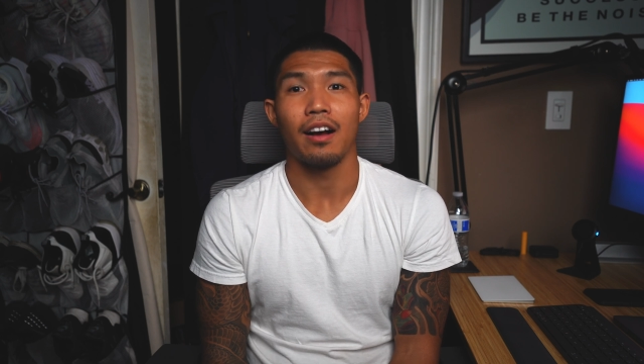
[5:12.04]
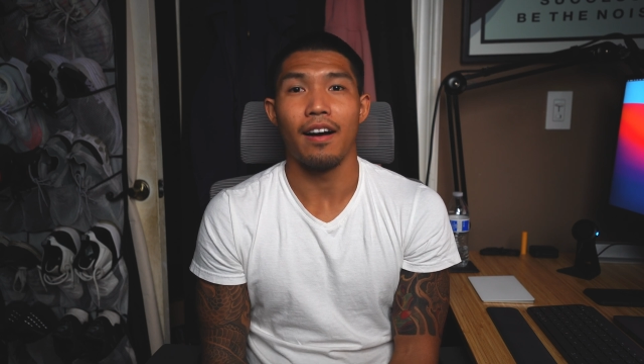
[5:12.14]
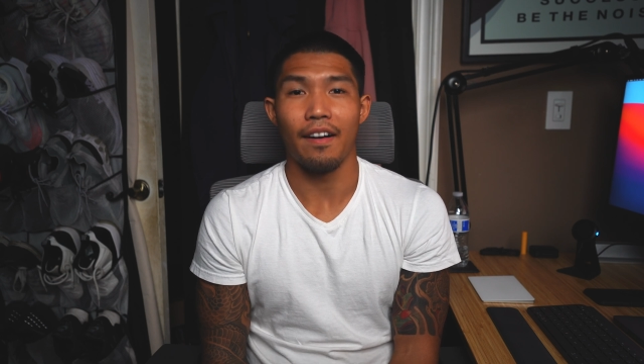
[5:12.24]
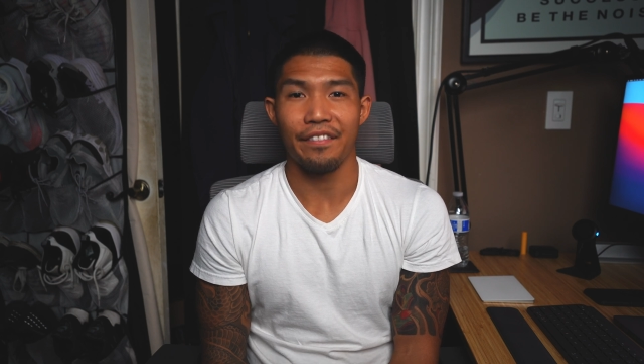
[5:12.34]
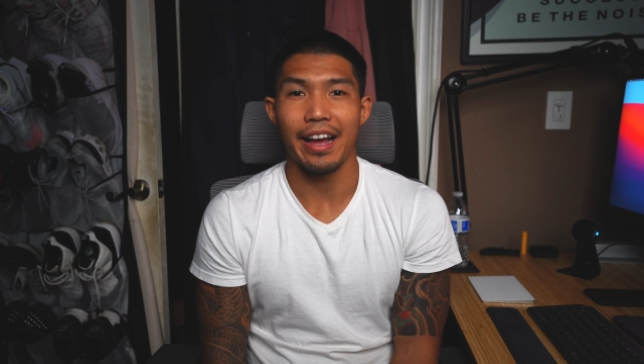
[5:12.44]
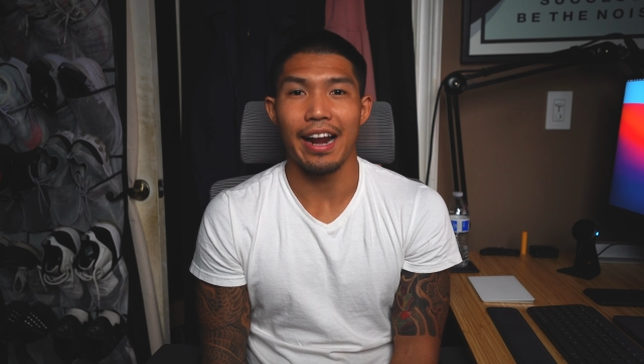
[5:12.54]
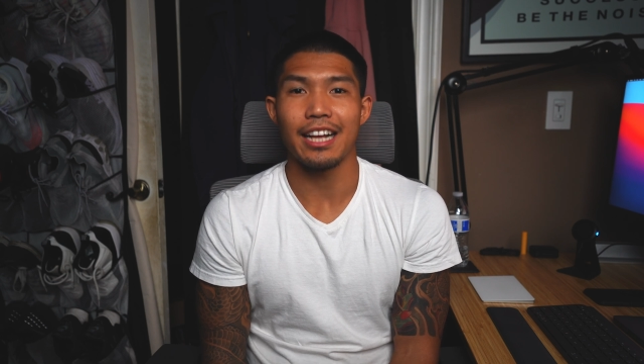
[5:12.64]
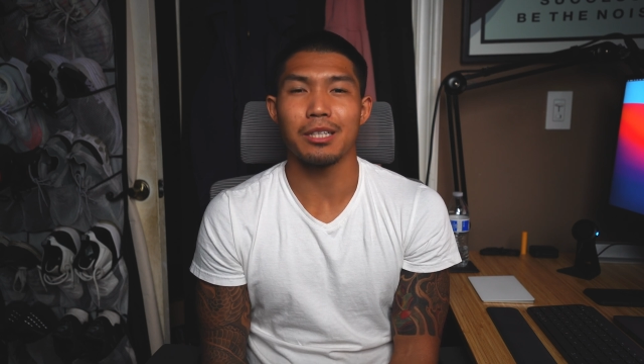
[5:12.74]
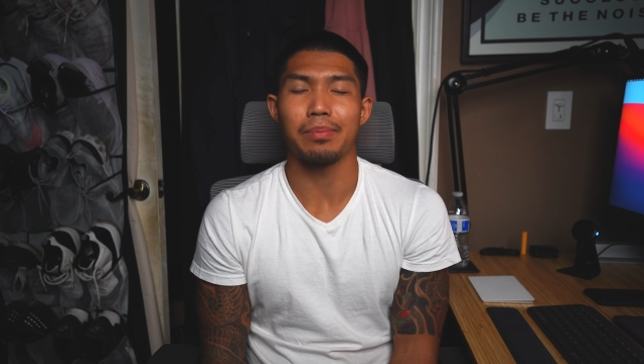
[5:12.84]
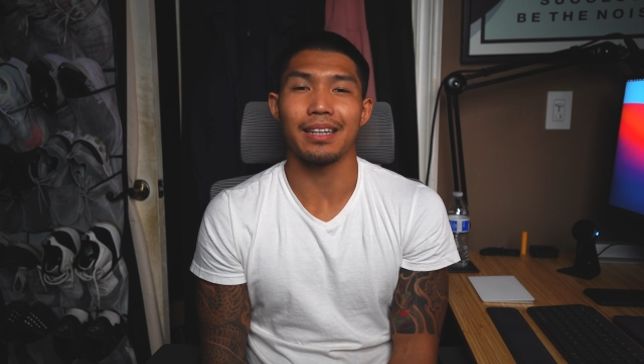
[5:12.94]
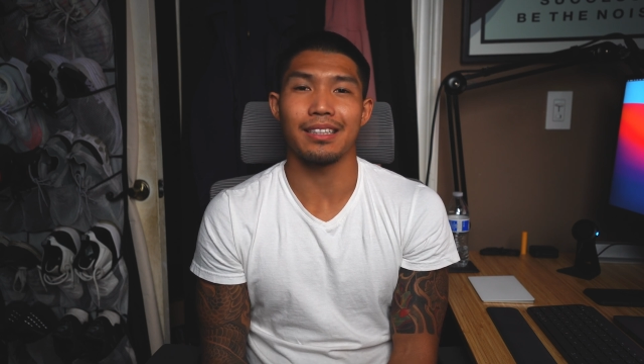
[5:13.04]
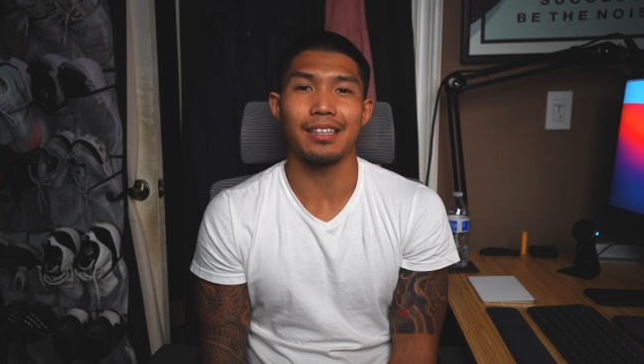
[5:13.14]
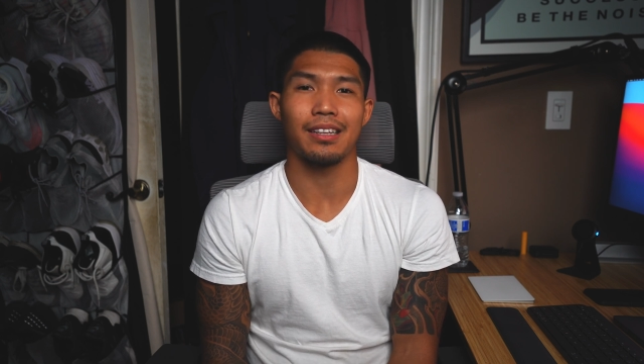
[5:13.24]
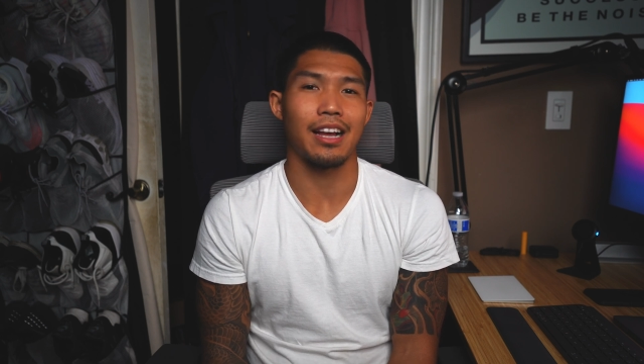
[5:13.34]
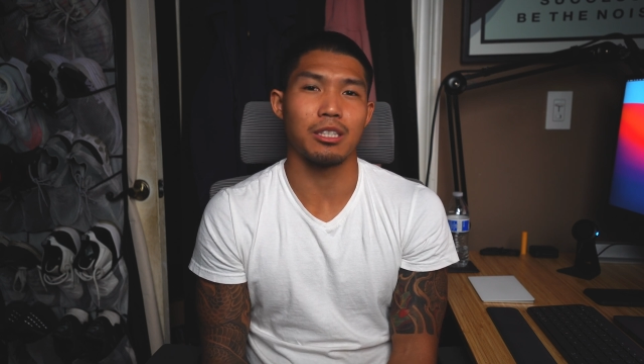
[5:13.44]
on that aspect
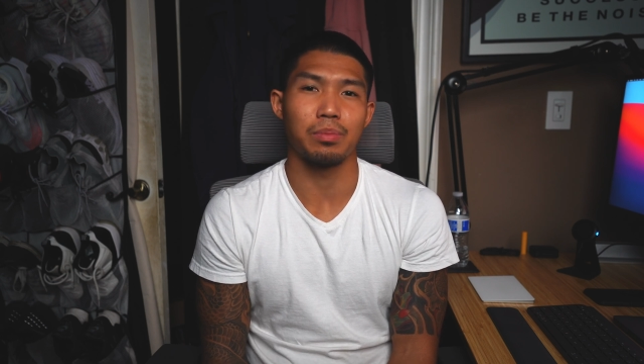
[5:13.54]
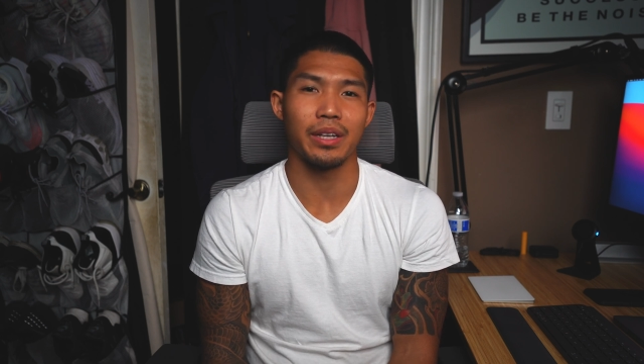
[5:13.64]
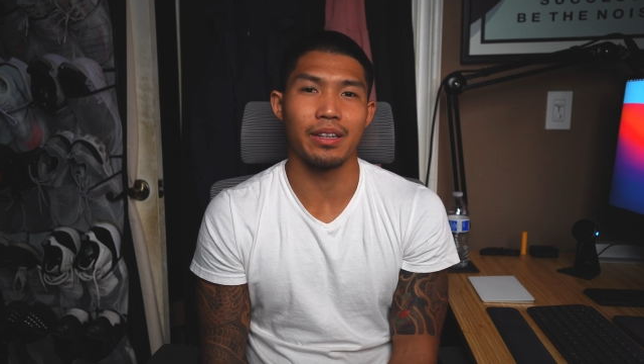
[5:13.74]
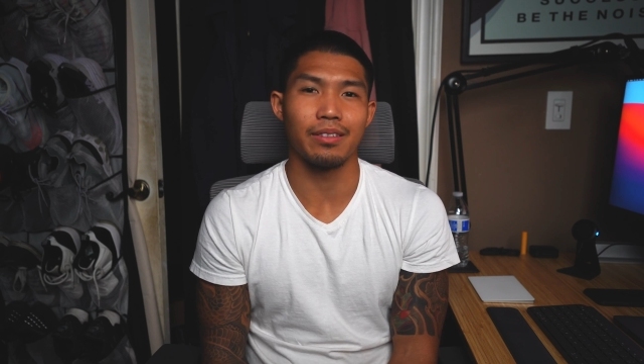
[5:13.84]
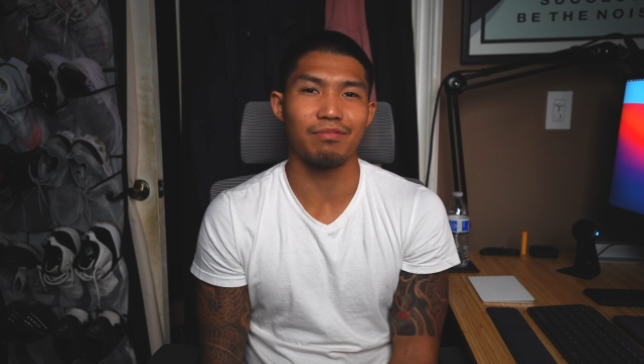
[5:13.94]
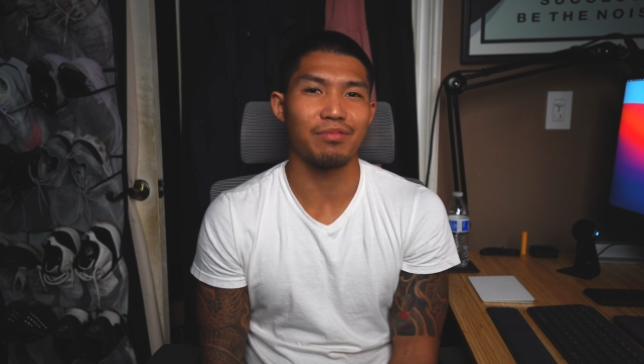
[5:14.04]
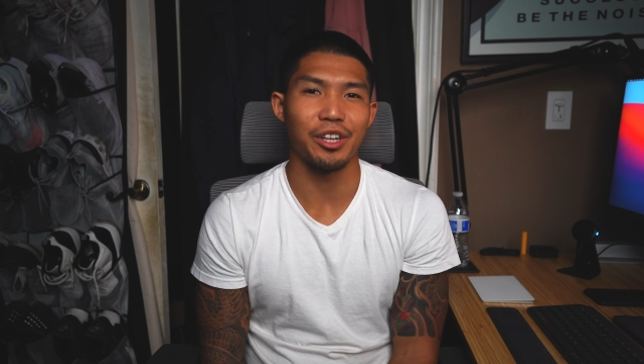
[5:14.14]
has been